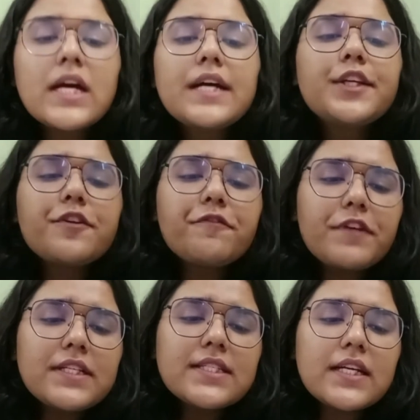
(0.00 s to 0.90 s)
The
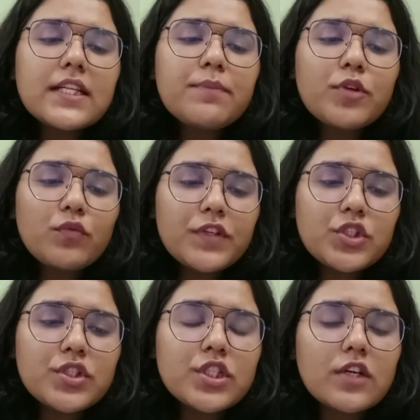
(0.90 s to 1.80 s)
offence under the
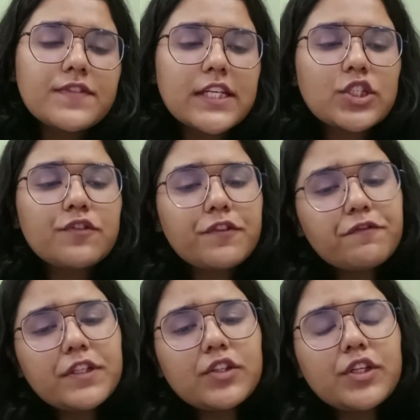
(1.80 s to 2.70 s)
provisions of Section
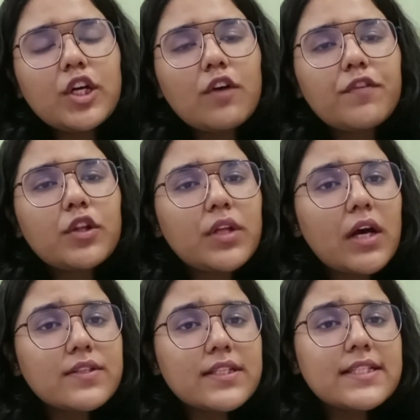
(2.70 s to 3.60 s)
53 of the
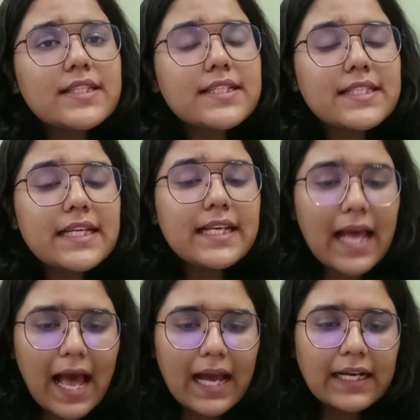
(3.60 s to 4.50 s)
2016
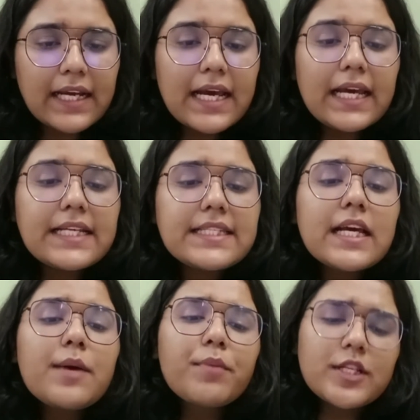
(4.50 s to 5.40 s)
Act is
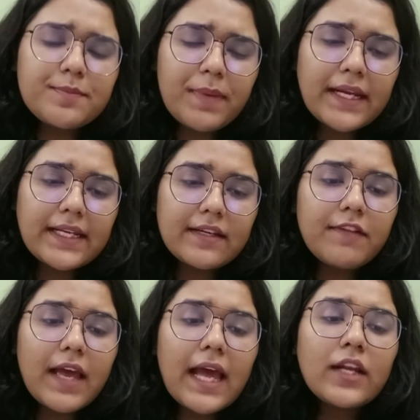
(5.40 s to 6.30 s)
prospective
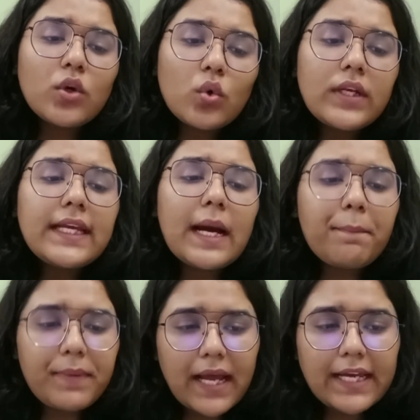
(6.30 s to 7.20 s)
and only
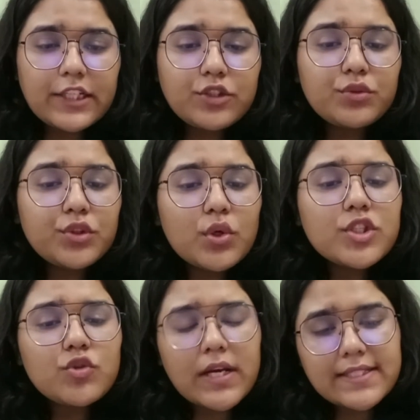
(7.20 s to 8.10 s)
applied to those
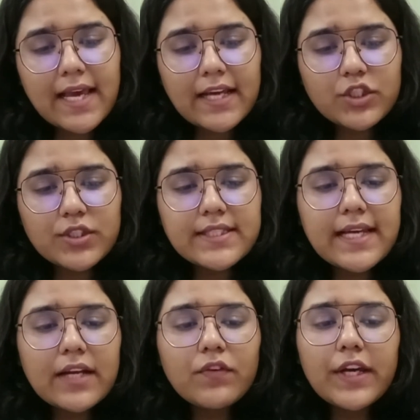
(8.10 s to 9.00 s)
transactions
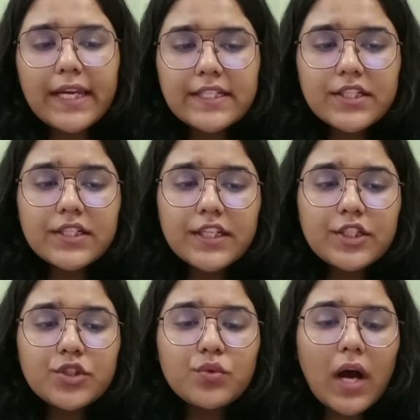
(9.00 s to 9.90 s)
that were entered
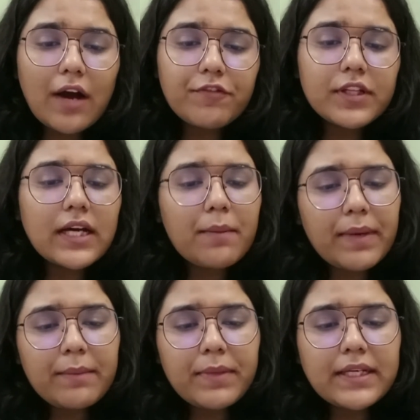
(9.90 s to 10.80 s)
into after the
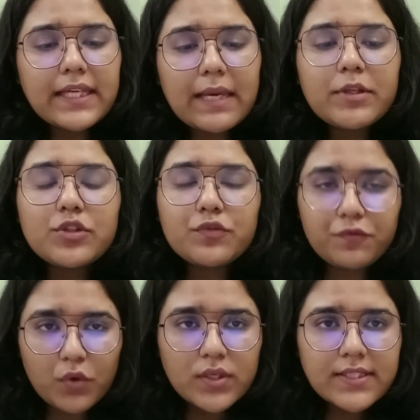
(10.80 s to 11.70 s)
amendment came into
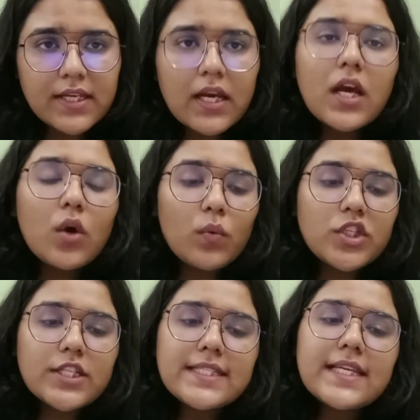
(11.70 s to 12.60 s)
force, which
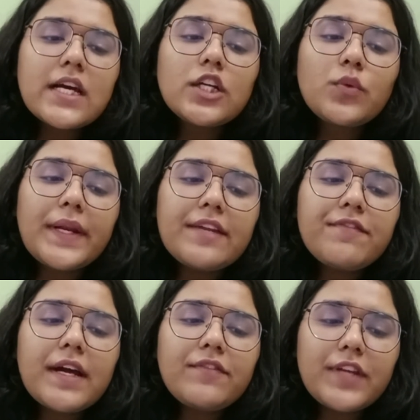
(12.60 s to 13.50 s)
is
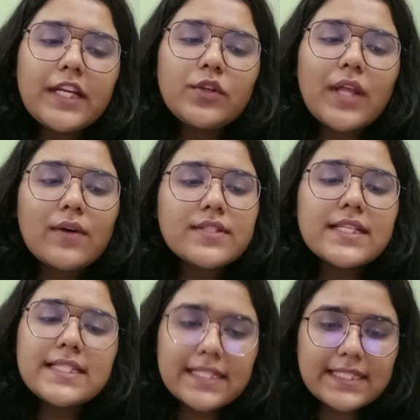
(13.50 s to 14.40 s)

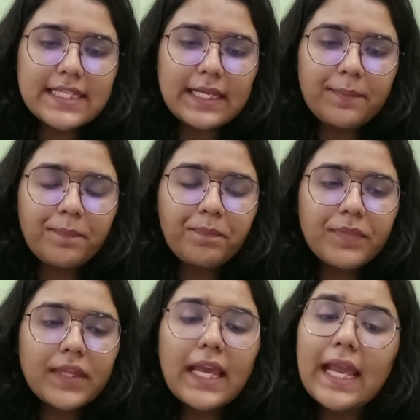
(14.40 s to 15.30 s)
25/10/2016.
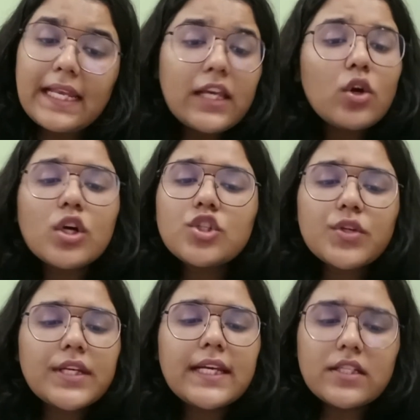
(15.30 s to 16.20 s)
Any
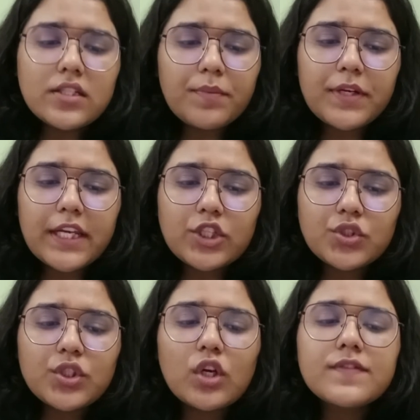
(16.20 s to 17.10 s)
contrary
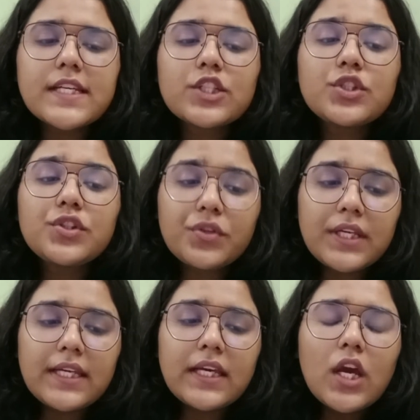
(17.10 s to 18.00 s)
interpretation of Section
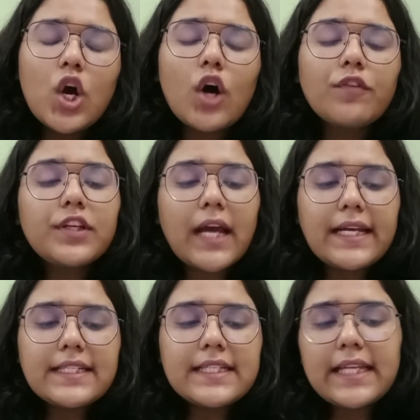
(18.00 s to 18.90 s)
3 of the
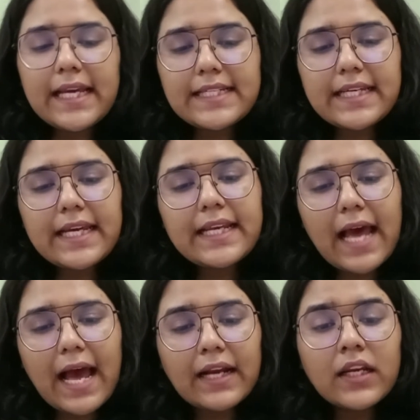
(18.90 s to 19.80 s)
1988
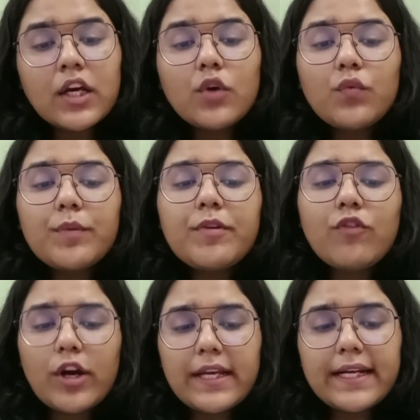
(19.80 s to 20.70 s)
Act would be
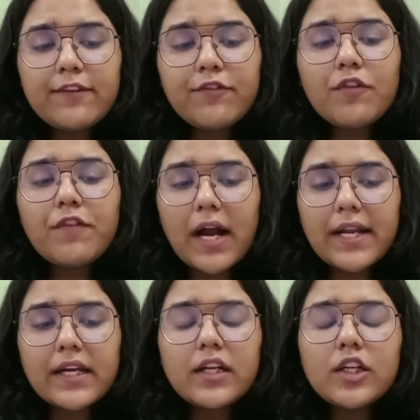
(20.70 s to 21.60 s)
violative of Article